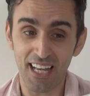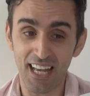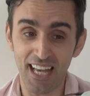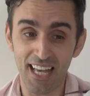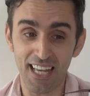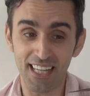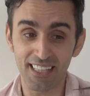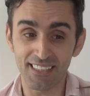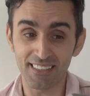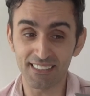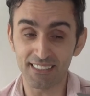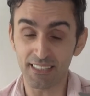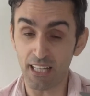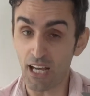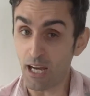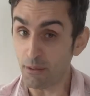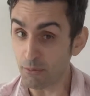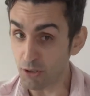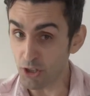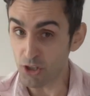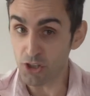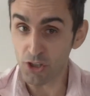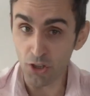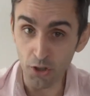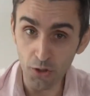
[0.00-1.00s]
And I'm
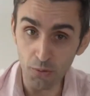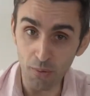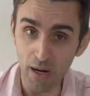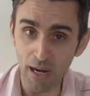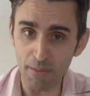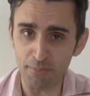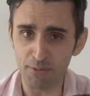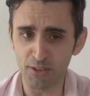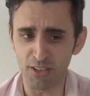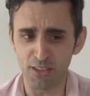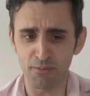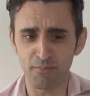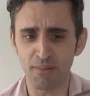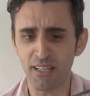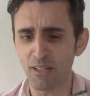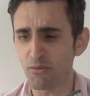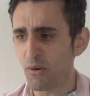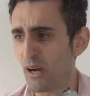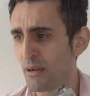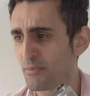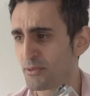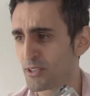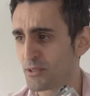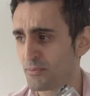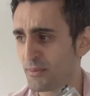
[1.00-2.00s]
going to show you what happened to me. What
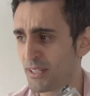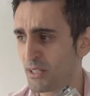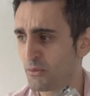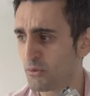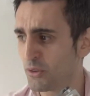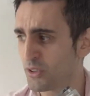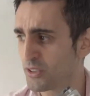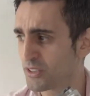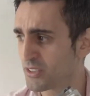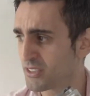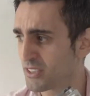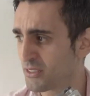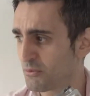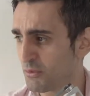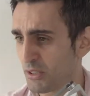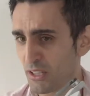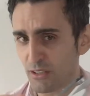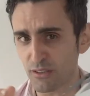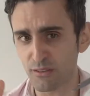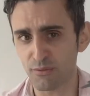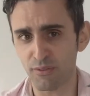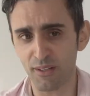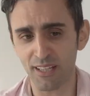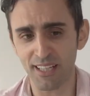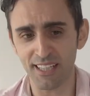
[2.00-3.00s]
happened to me was when I
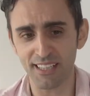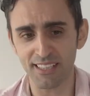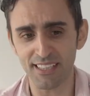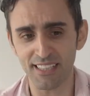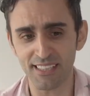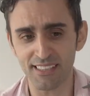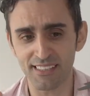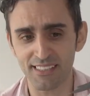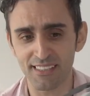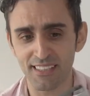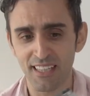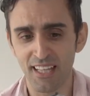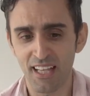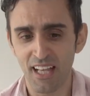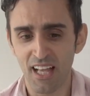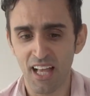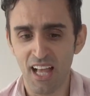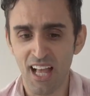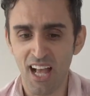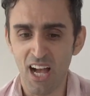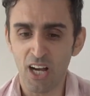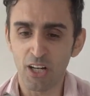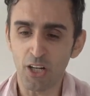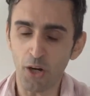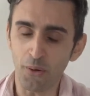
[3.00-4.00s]
was flying this,
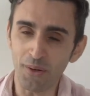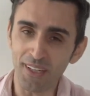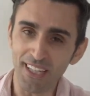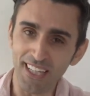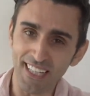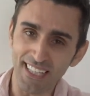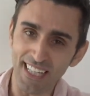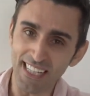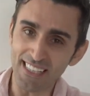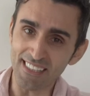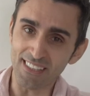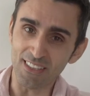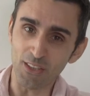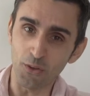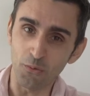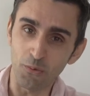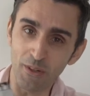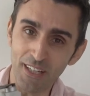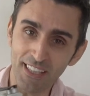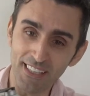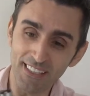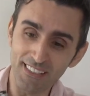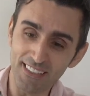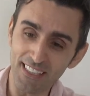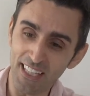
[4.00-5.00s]
going against the
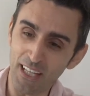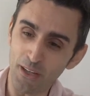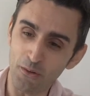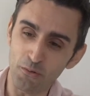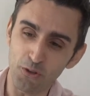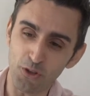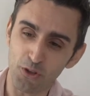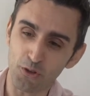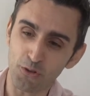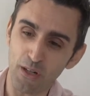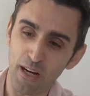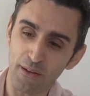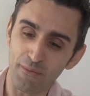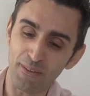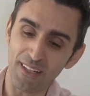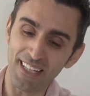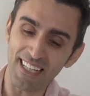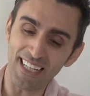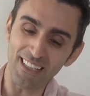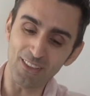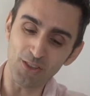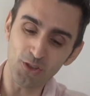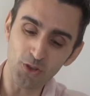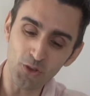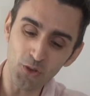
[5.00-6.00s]
wind, it was traveling
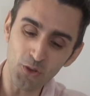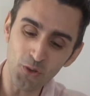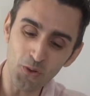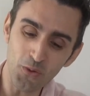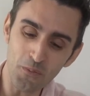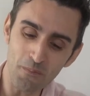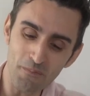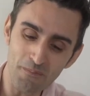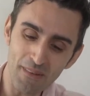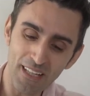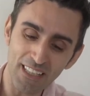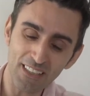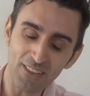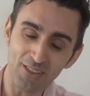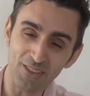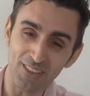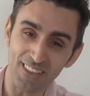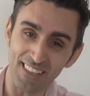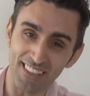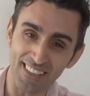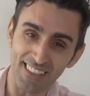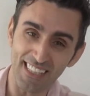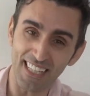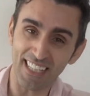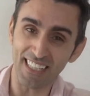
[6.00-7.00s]
at 2 meters
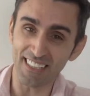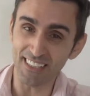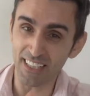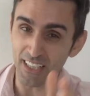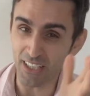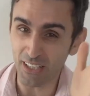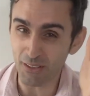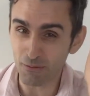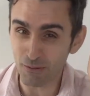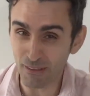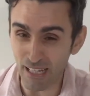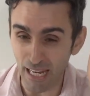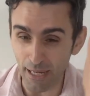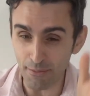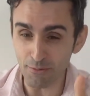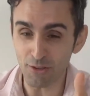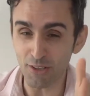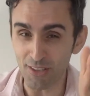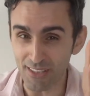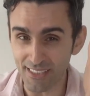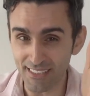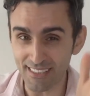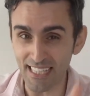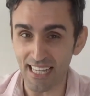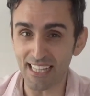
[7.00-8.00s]
a second. It came to
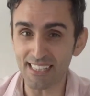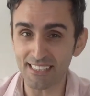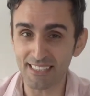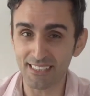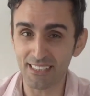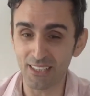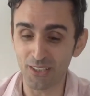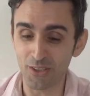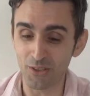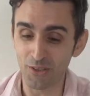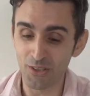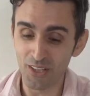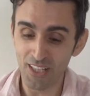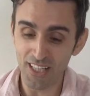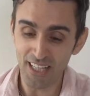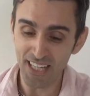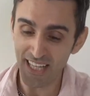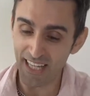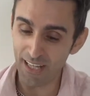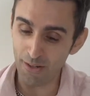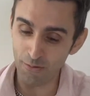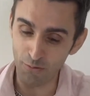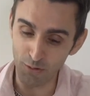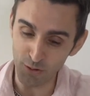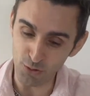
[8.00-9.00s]
a standstill.
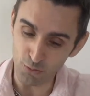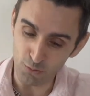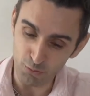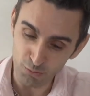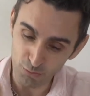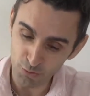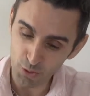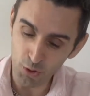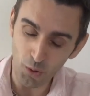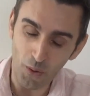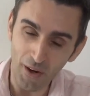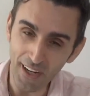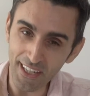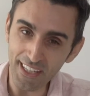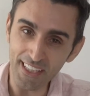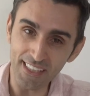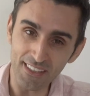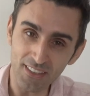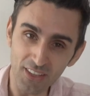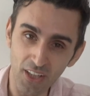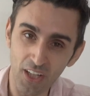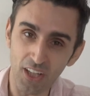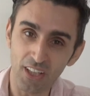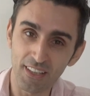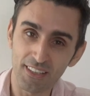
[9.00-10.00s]
It was trying
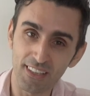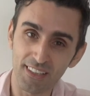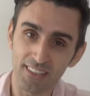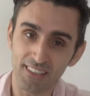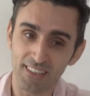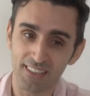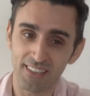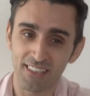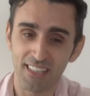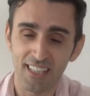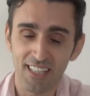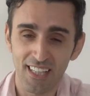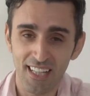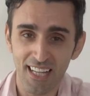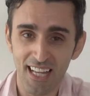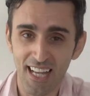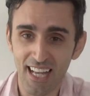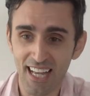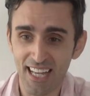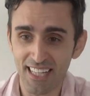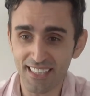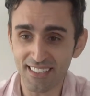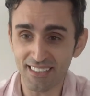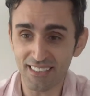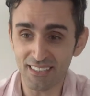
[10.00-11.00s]
its hardest
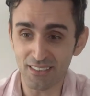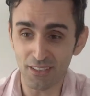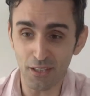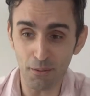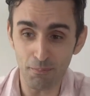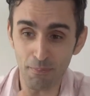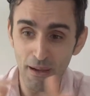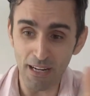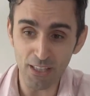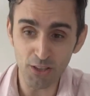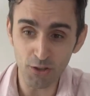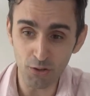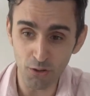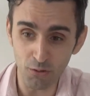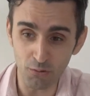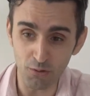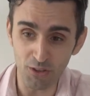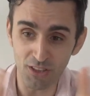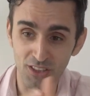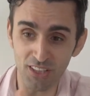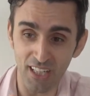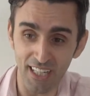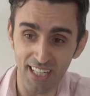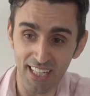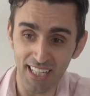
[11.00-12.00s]
and the battery
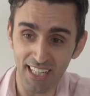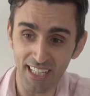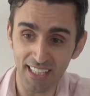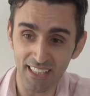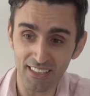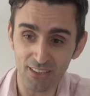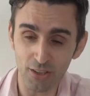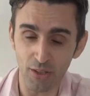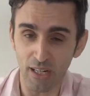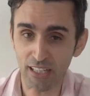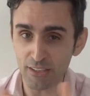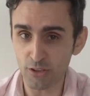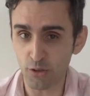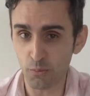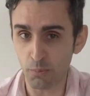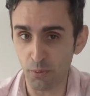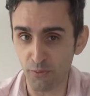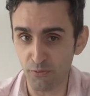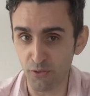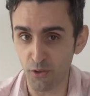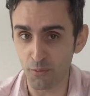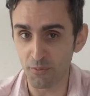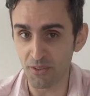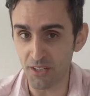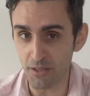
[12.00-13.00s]
was dying. So I had to
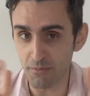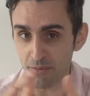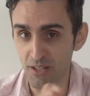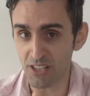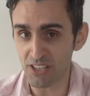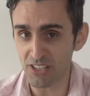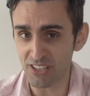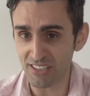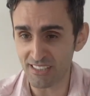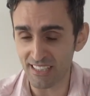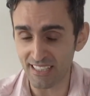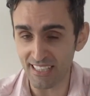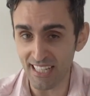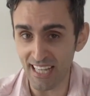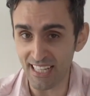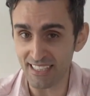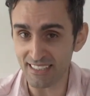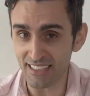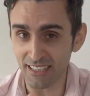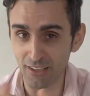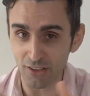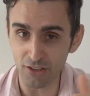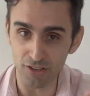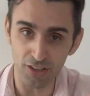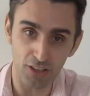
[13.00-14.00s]
perform an emergency
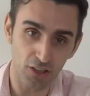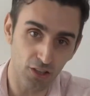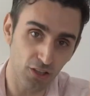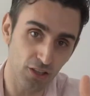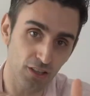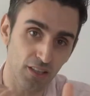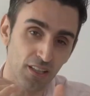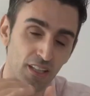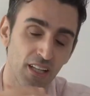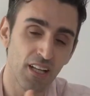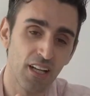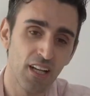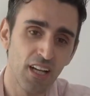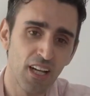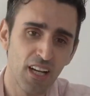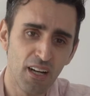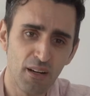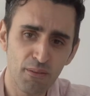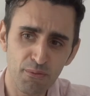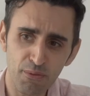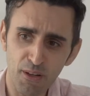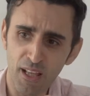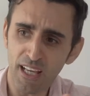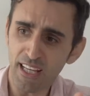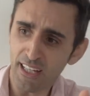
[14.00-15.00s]
landing because it couldn't
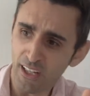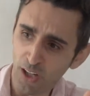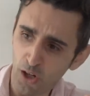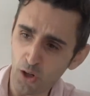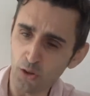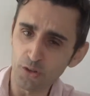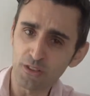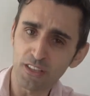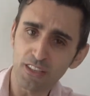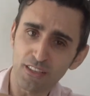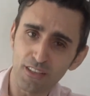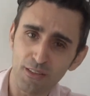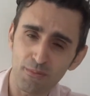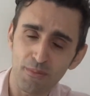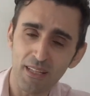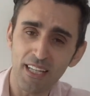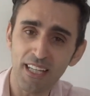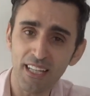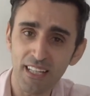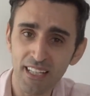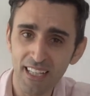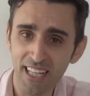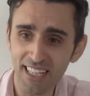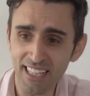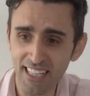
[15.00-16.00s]
fly closer to
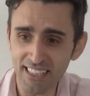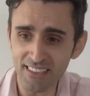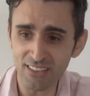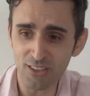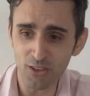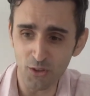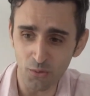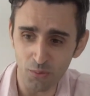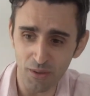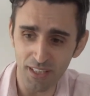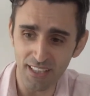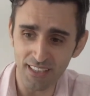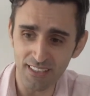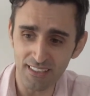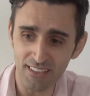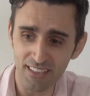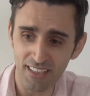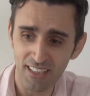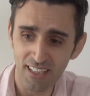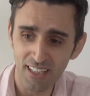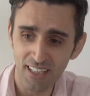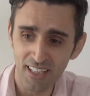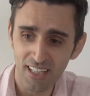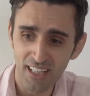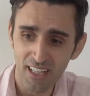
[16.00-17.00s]
me against the wind.
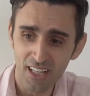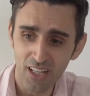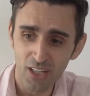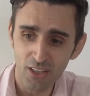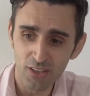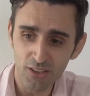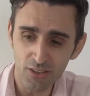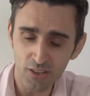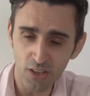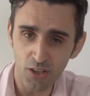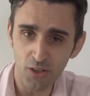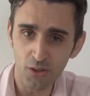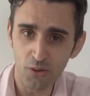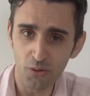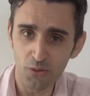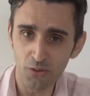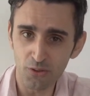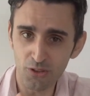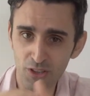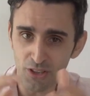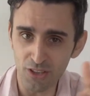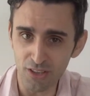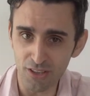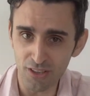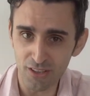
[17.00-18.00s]
So
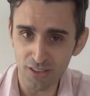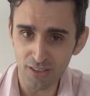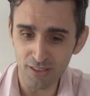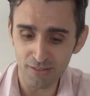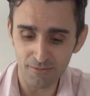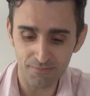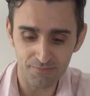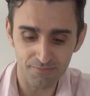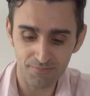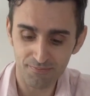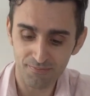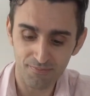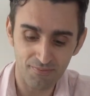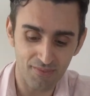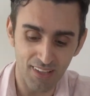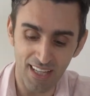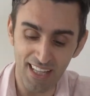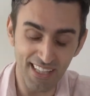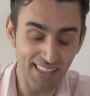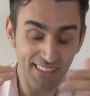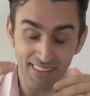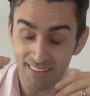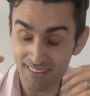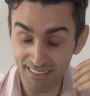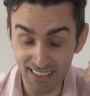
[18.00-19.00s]
just,
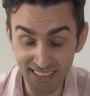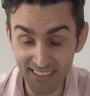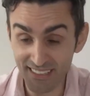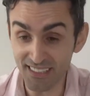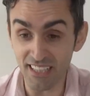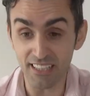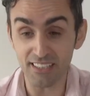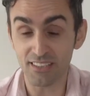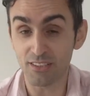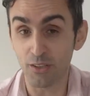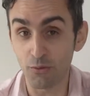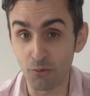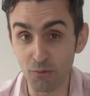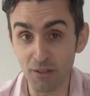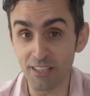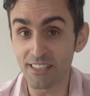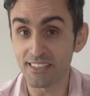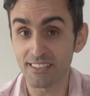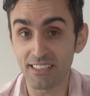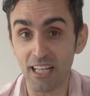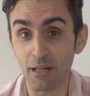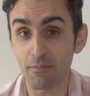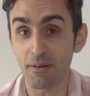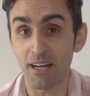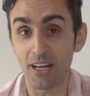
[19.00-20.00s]
and these gusts of
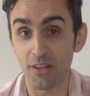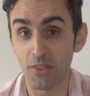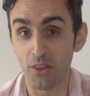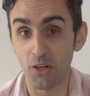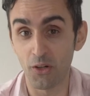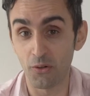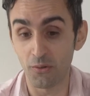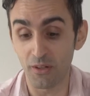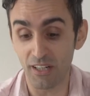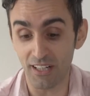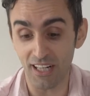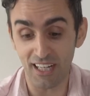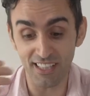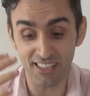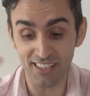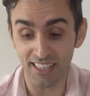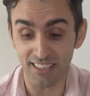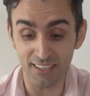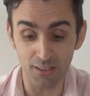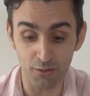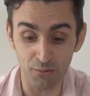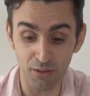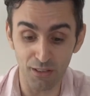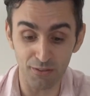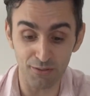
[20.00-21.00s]
winds come out of nowhere. I
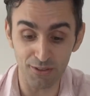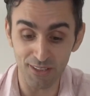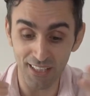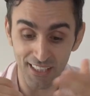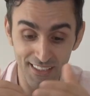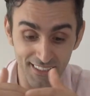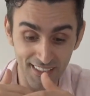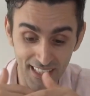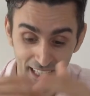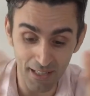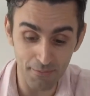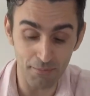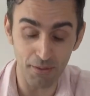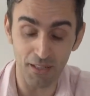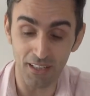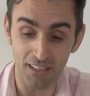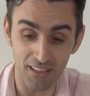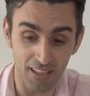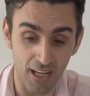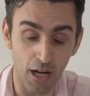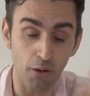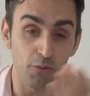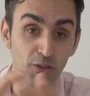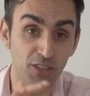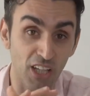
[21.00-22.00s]
checked the weather that day, but
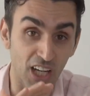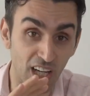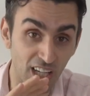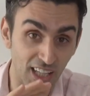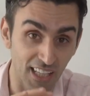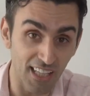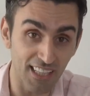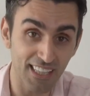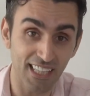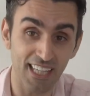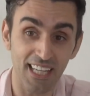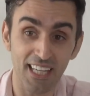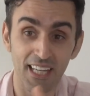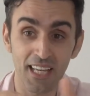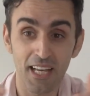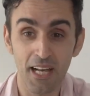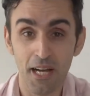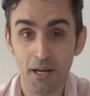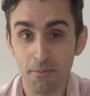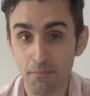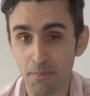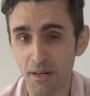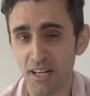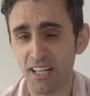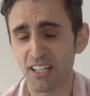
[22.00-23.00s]
I was unlucky.
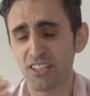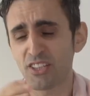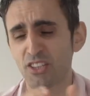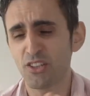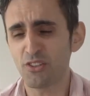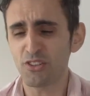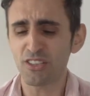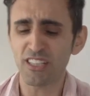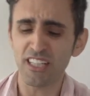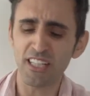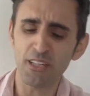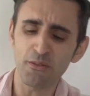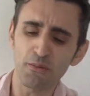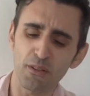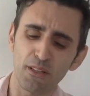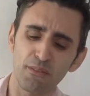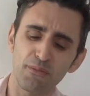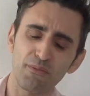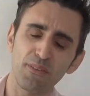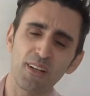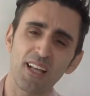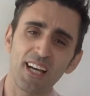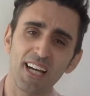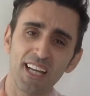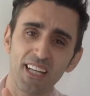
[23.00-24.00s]
But usually you want to
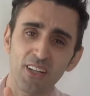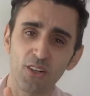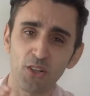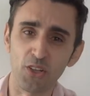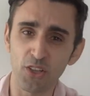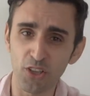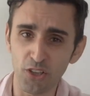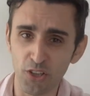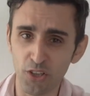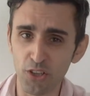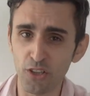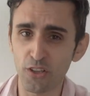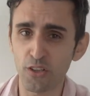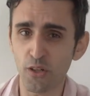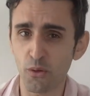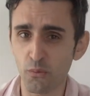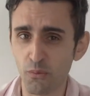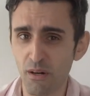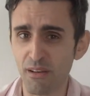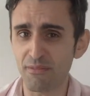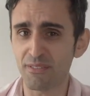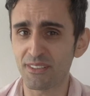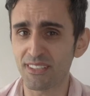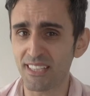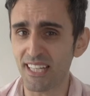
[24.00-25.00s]
fly on a good
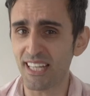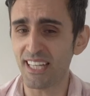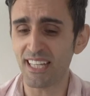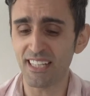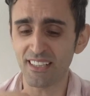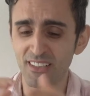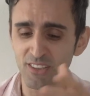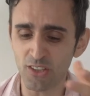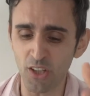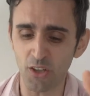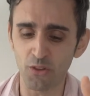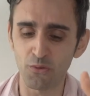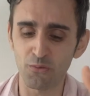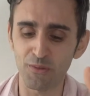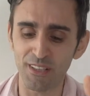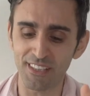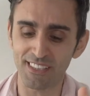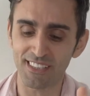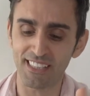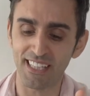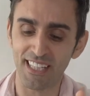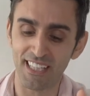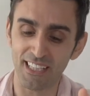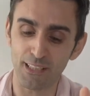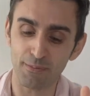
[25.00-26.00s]
weather day. Don't
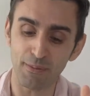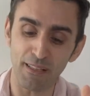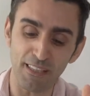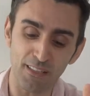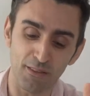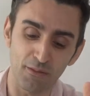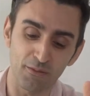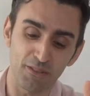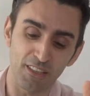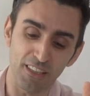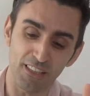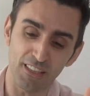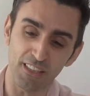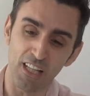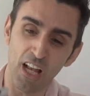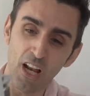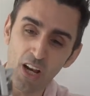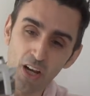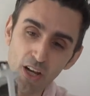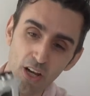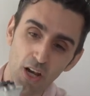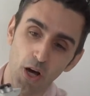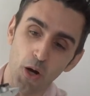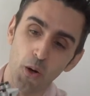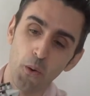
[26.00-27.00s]
risk it, especially with this
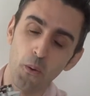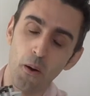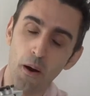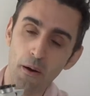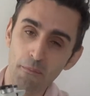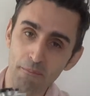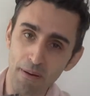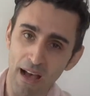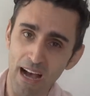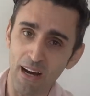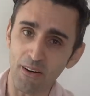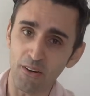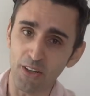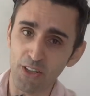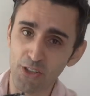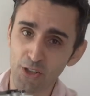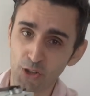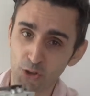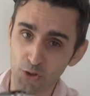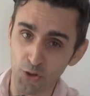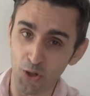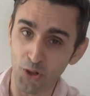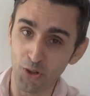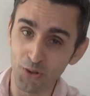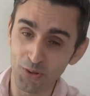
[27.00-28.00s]
low power
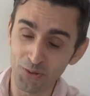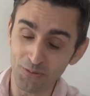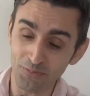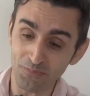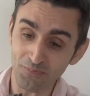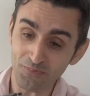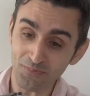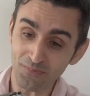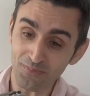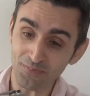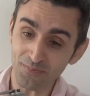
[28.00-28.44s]
drone.